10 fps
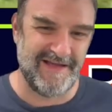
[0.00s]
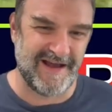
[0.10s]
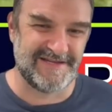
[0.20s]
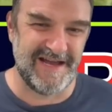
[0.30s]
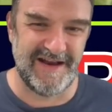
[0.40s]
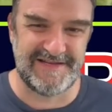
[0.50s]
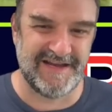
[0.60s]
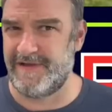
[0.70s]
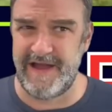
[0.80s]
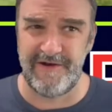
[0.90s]
like I said, it's
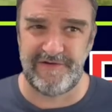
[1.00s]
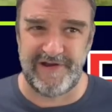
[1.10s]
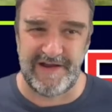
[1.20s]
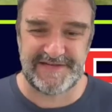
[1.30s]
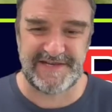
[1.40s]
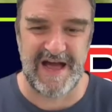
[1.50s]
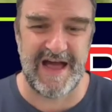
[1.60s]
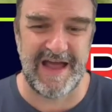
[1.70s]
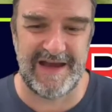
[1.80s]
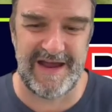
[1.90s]
an interchange
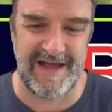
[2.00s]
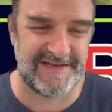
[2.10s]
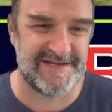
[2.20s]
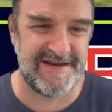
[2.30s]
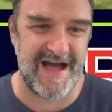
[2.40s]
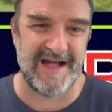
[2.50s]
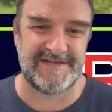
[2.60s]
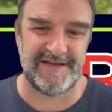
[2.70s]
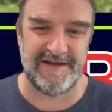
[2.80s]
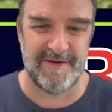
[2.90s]
sign, it's
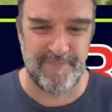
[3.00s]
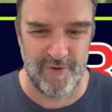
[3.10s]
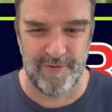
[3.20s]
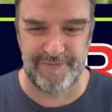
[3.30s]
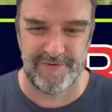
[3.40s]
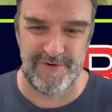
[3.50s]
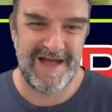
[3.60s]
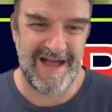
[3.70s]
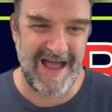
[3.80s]
not a pull-through,